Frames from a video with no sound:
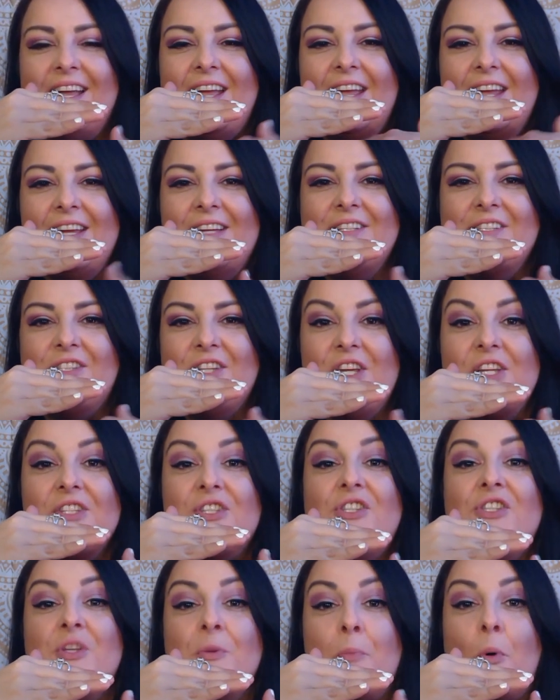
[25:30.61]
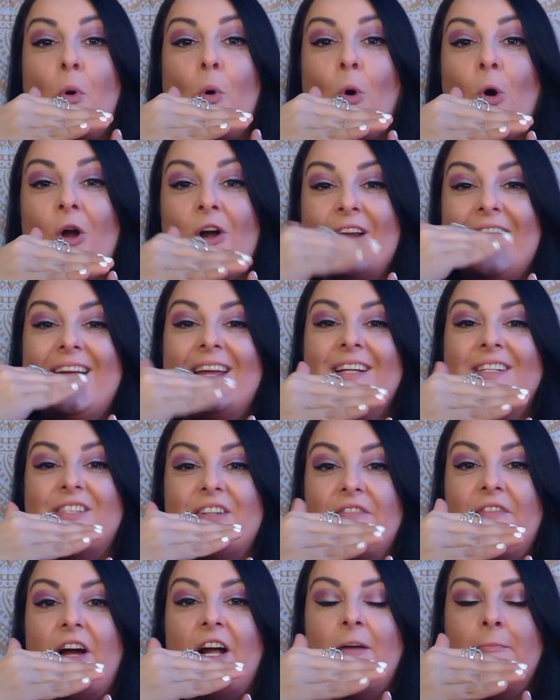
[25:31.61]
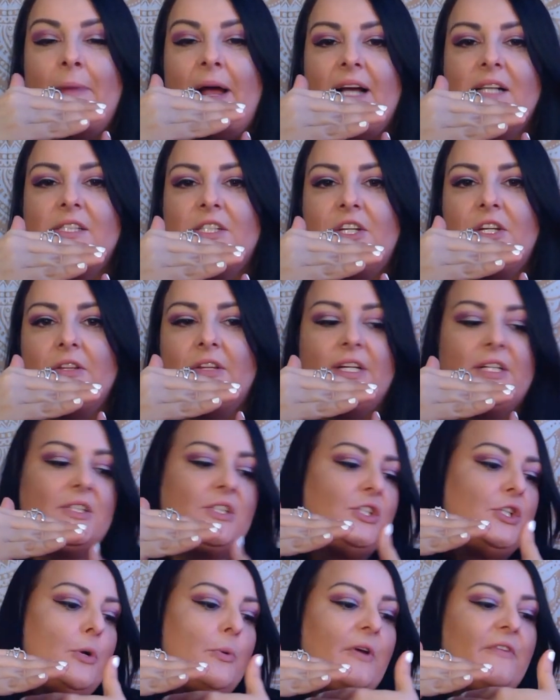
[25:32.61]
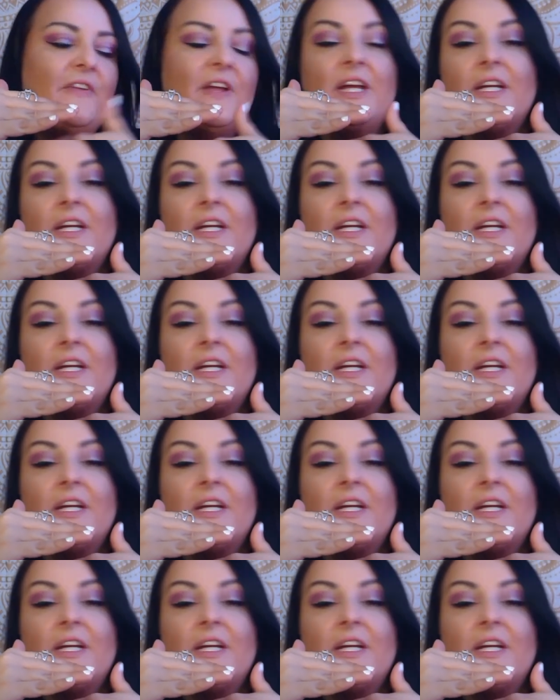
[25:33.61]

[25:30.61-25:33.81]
is is supporting divine masculine so if